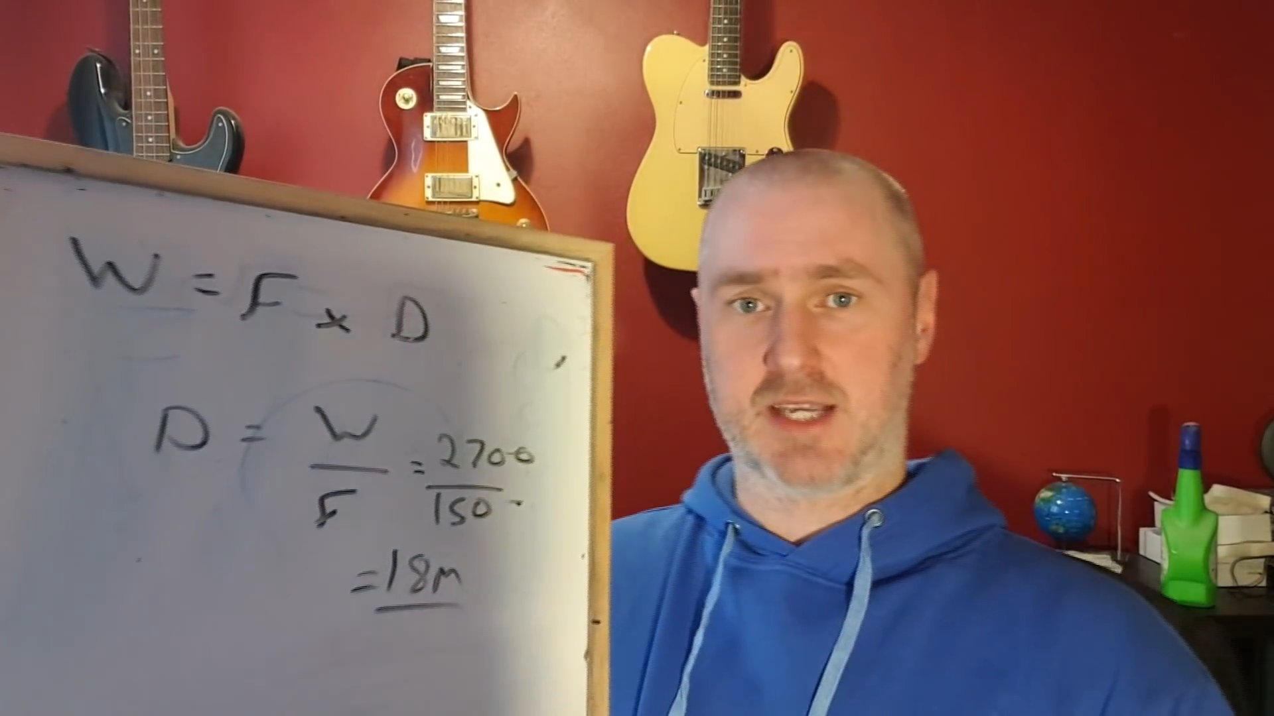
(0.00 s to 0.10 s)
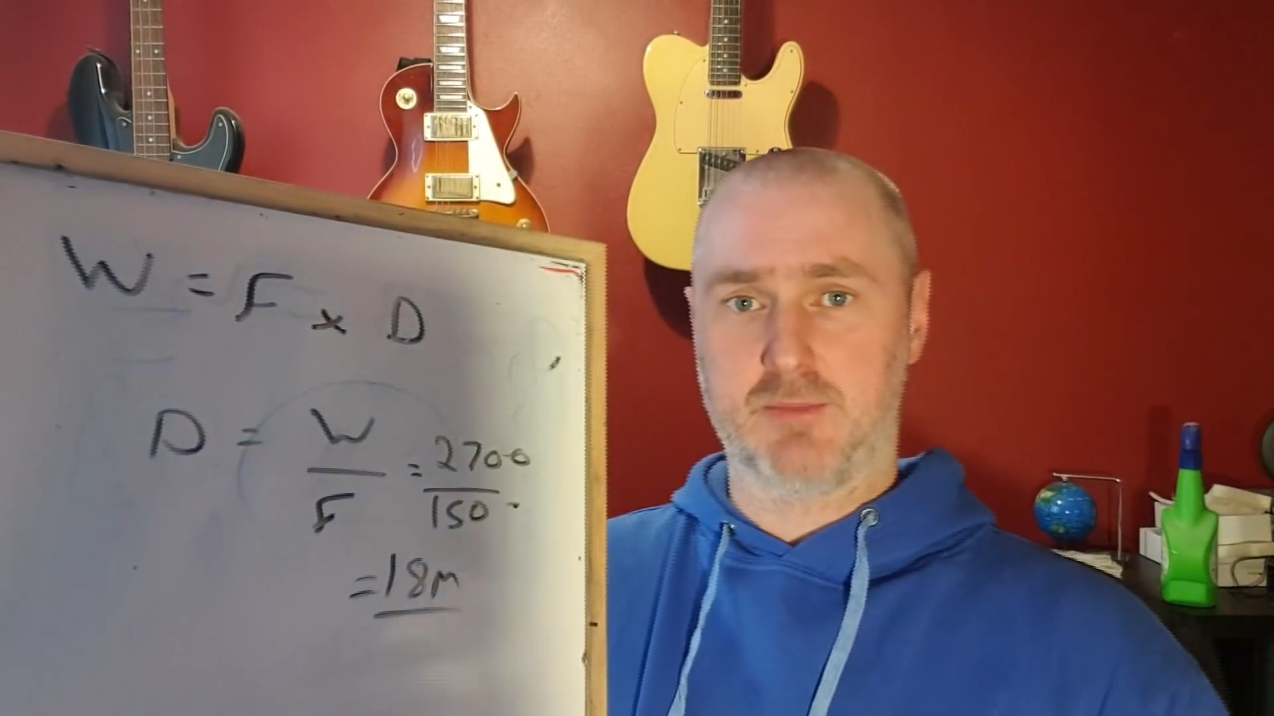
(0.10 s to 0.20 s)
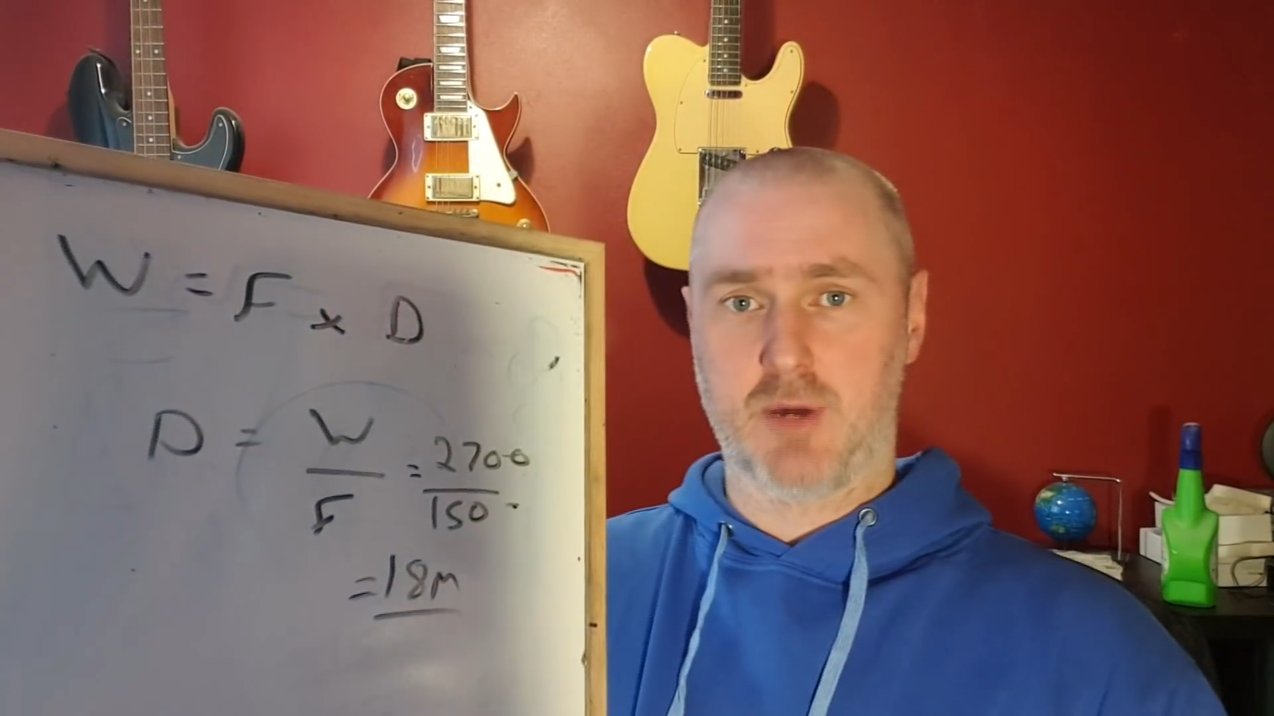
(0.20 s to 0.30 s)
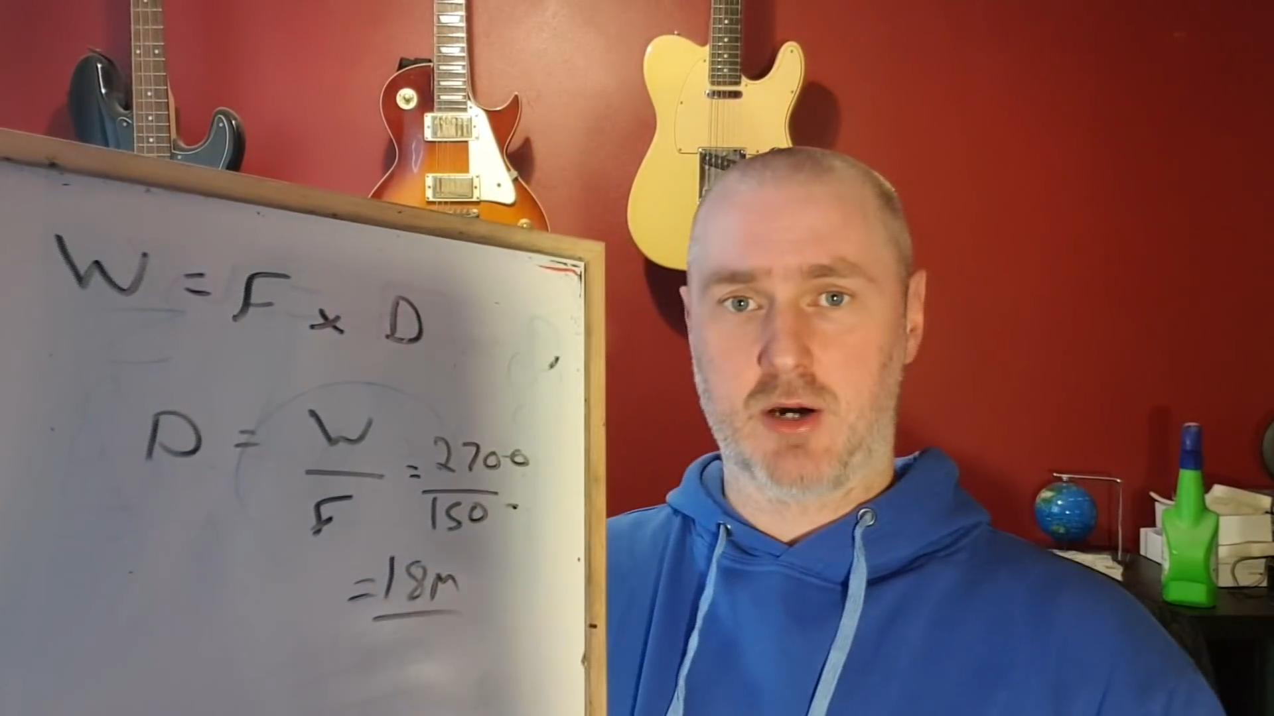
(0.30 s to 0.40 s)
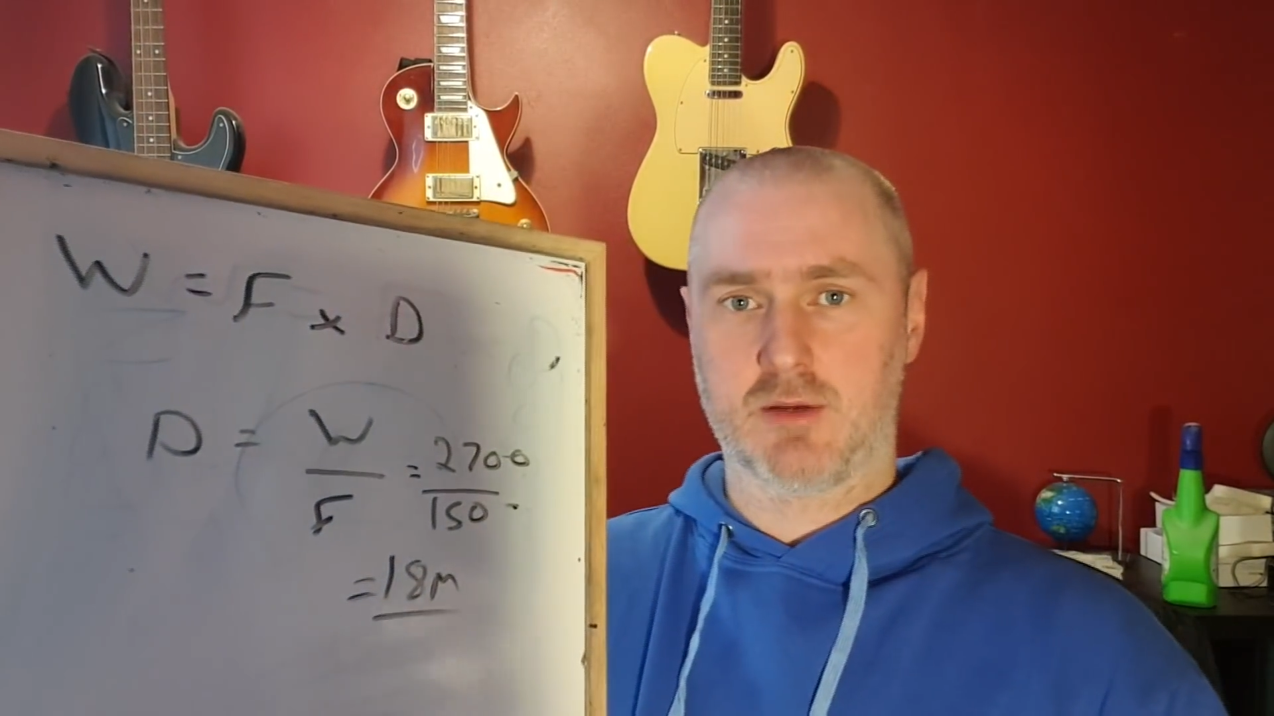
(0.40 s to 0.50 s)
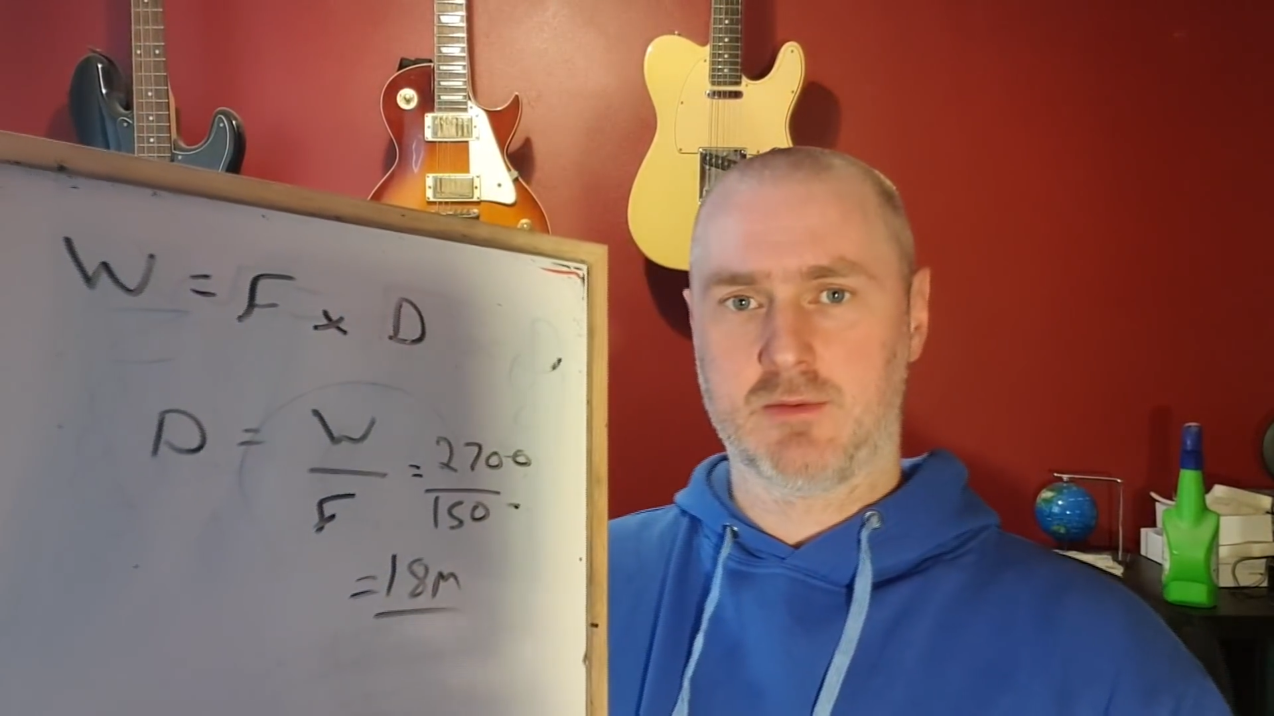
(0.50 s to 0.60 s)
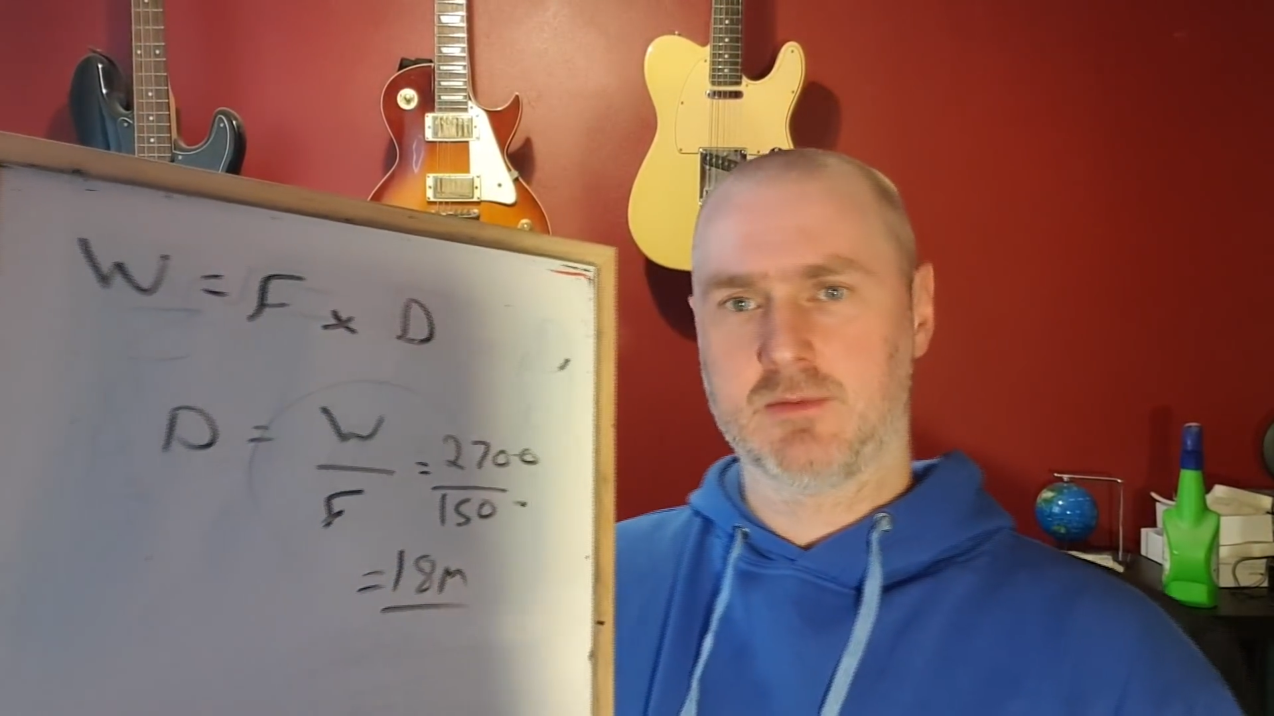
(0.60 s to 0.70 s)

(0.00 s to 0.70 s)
2nd mark.